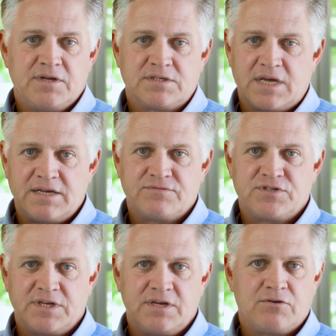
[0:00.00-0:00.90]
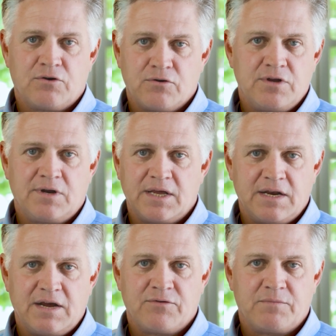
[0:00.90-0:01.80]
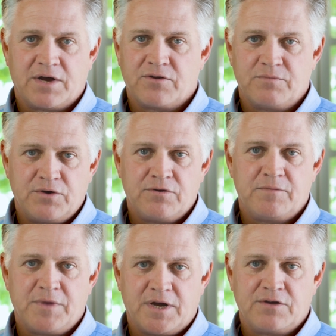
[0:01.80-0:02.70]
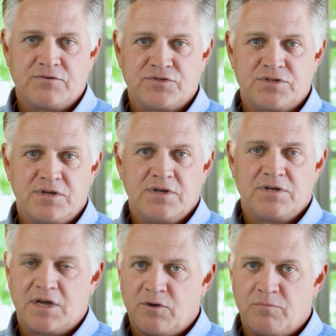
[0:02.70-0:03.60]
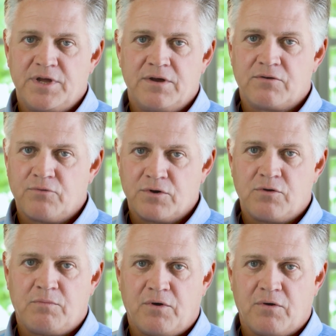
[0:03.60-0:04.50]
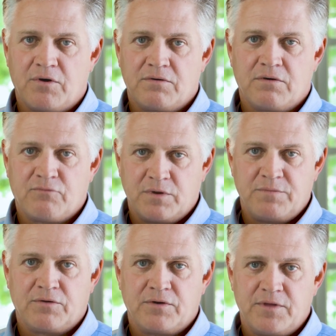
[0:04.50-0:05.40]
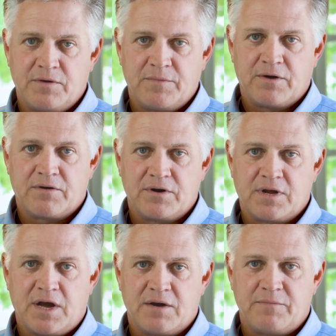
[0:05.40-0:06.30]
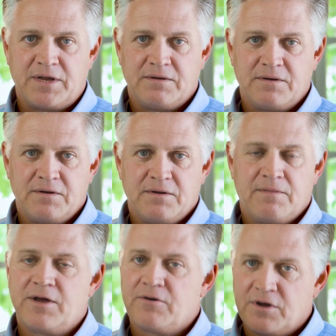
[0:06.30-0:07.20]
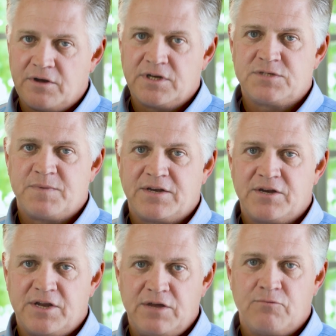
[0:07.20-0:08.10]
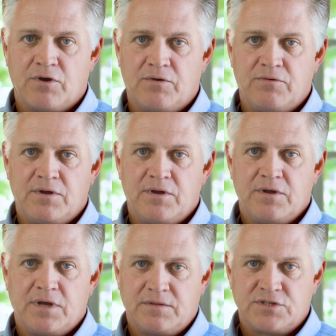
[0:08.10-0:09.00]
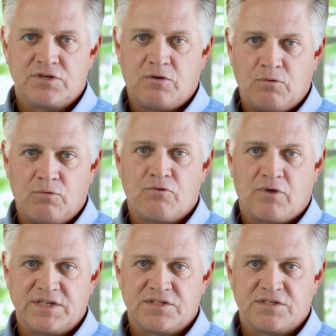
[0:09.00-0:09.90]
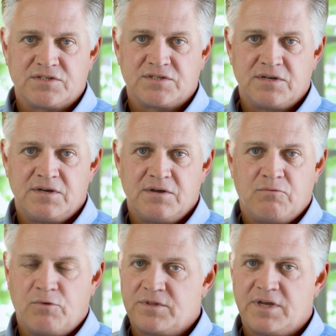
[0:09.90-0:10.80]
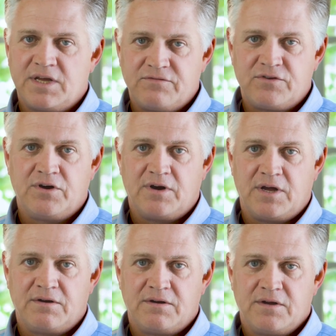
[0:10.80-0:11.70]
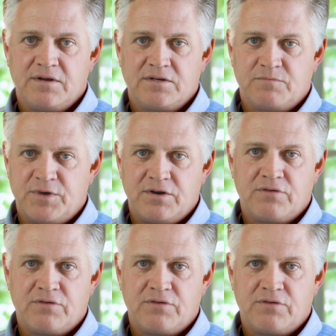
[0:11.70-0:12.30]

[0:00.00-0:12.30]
is I have seen a Herculean effort by community bankers to help be a critical part of rebuilding the American economy. They are an unexpected hero in this whole crisis. What they have done to bend